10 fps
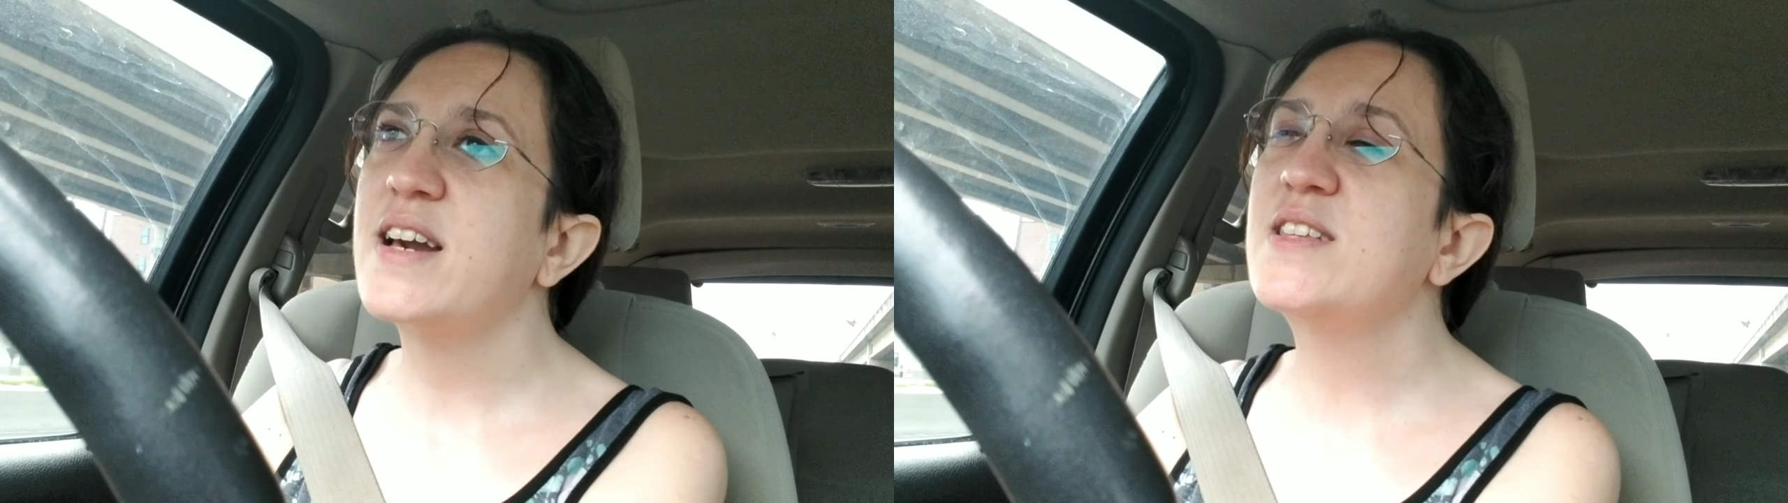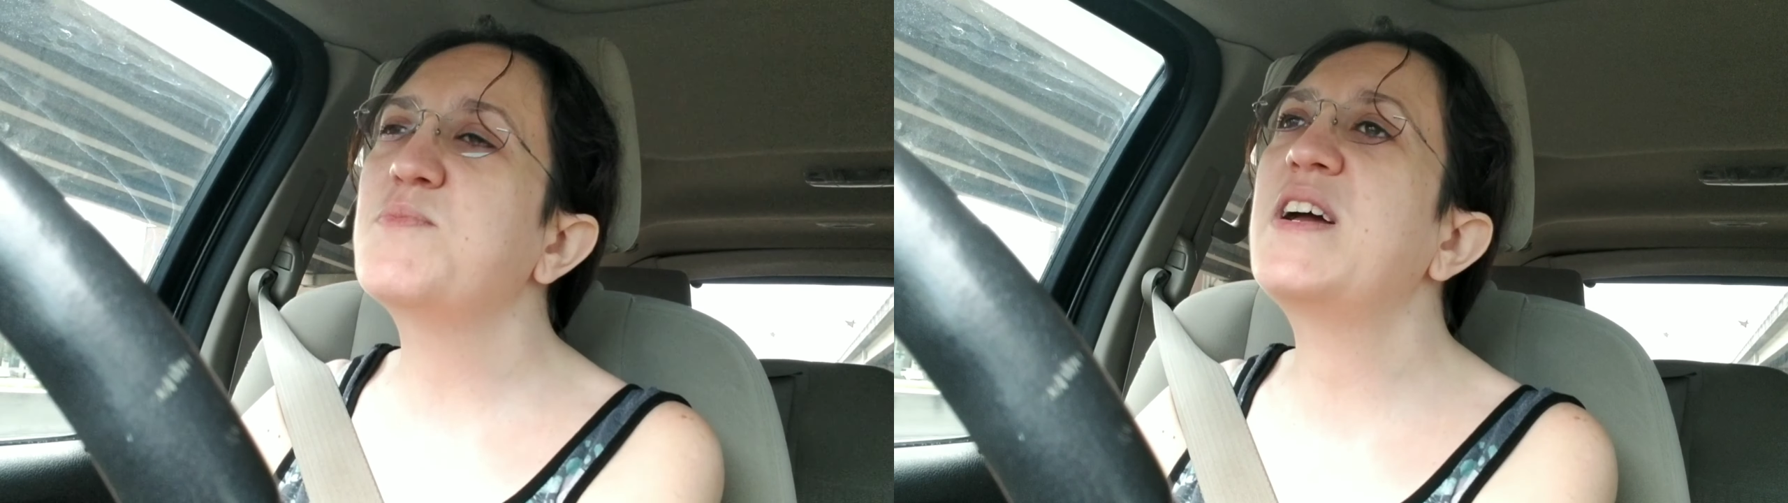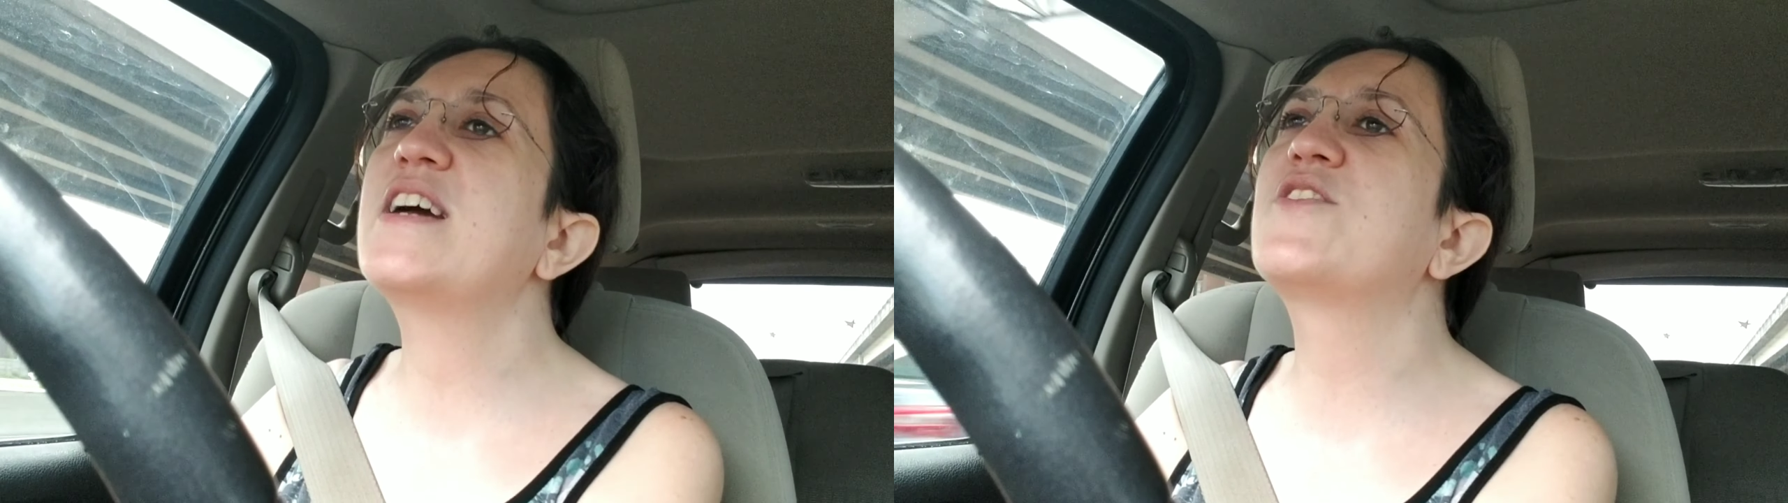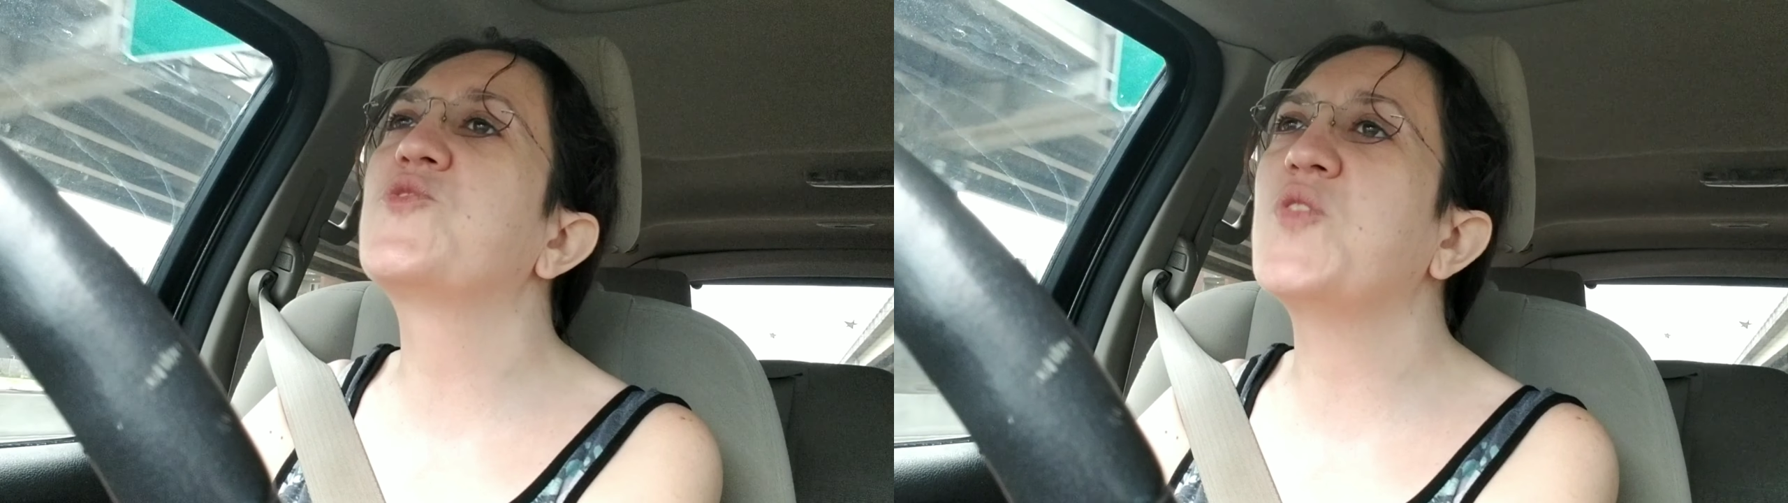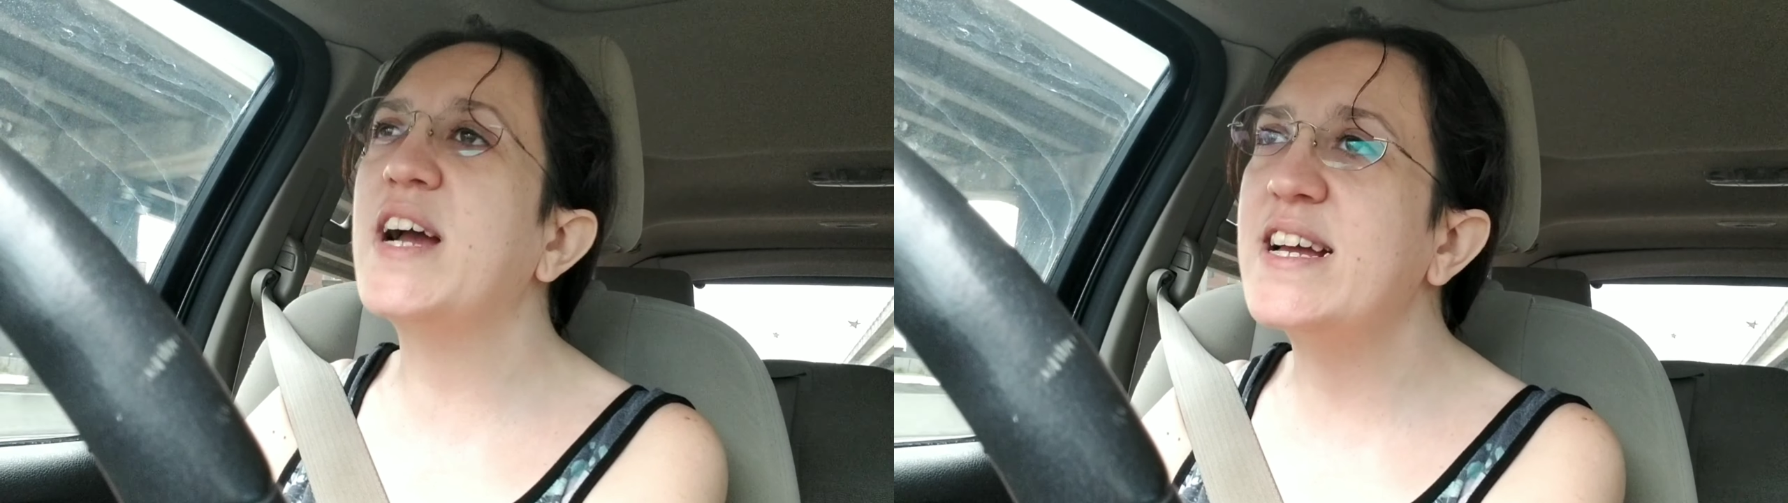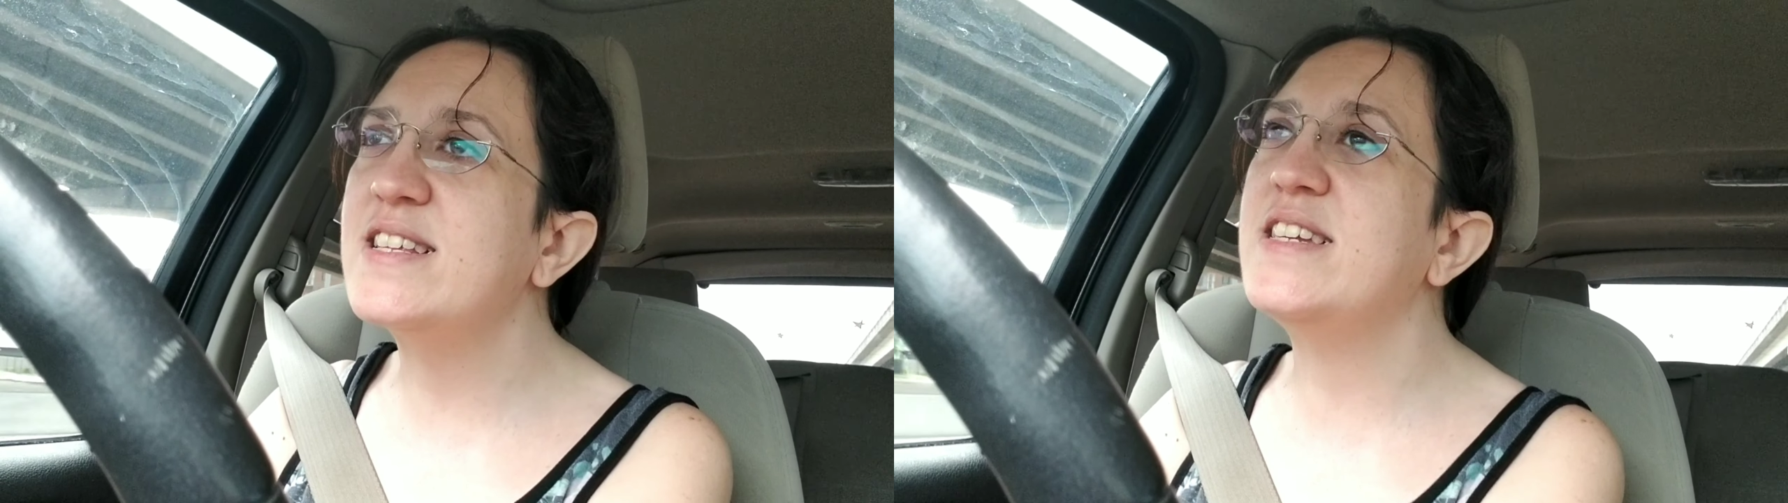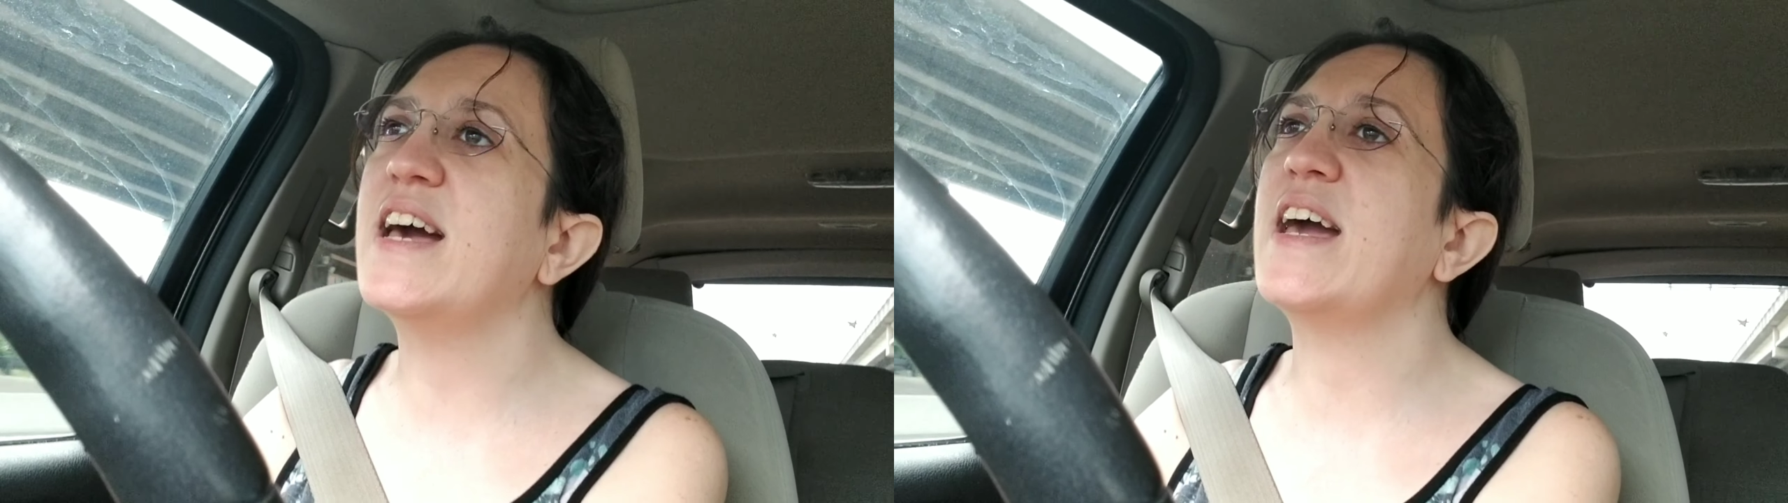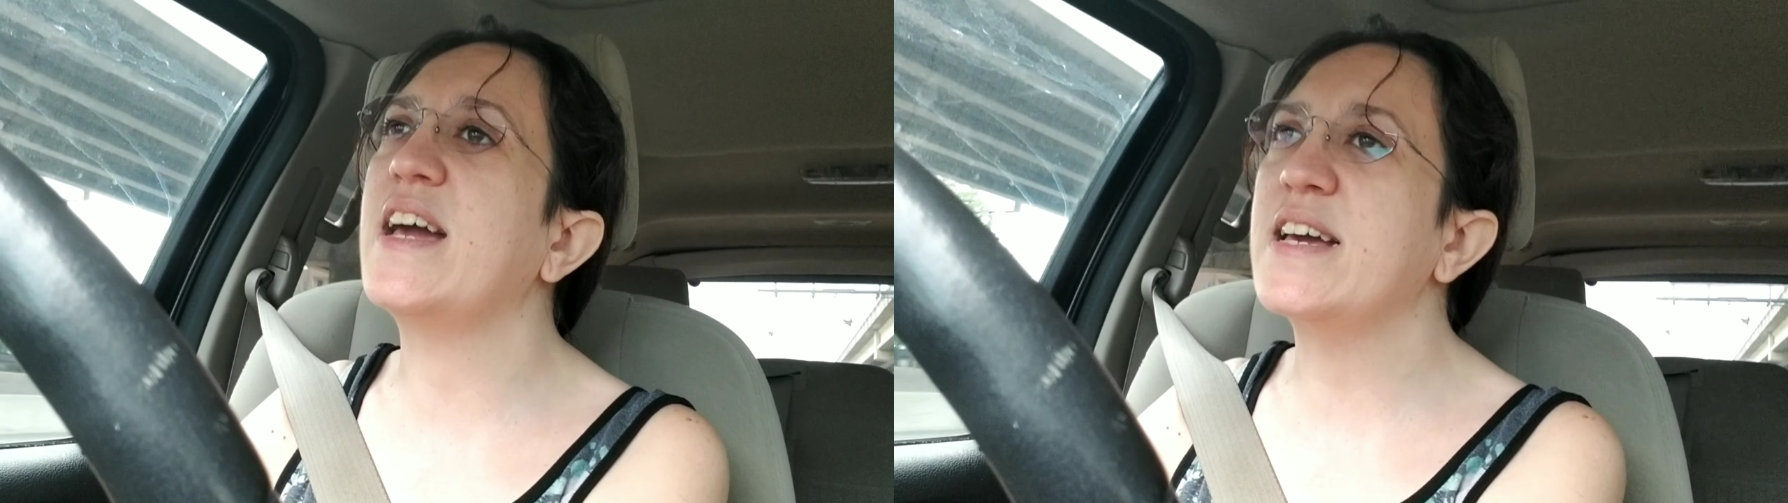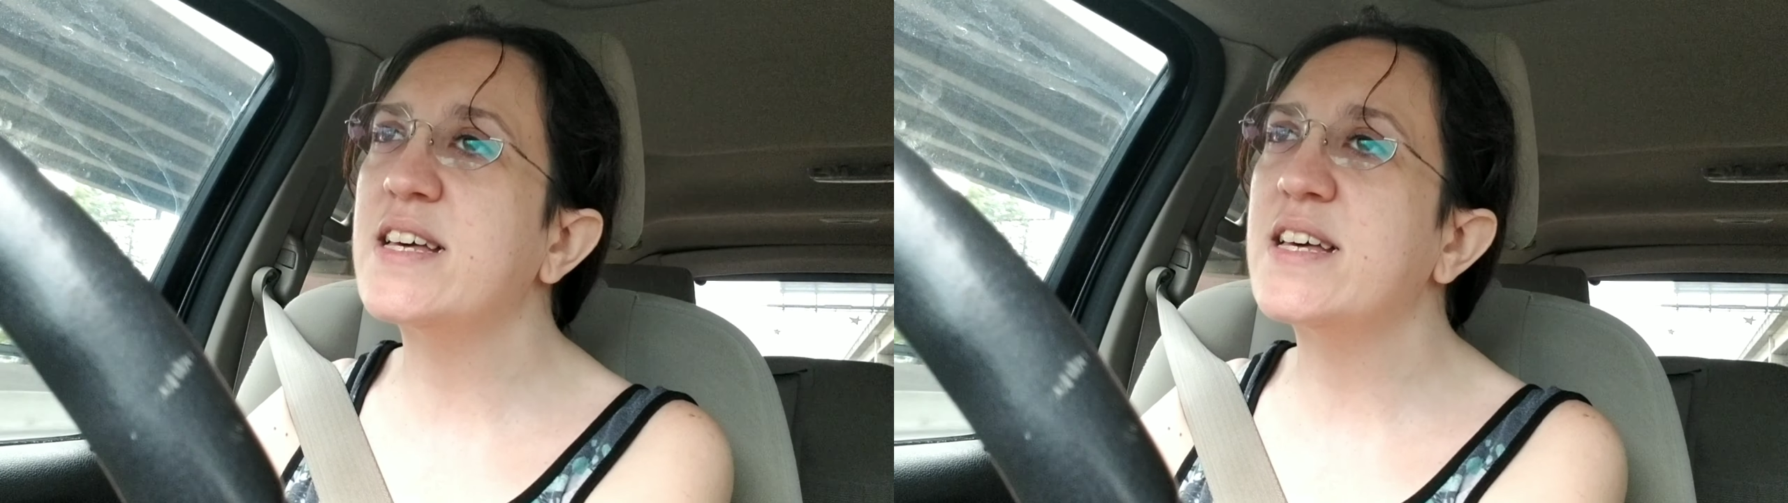it's been a great day.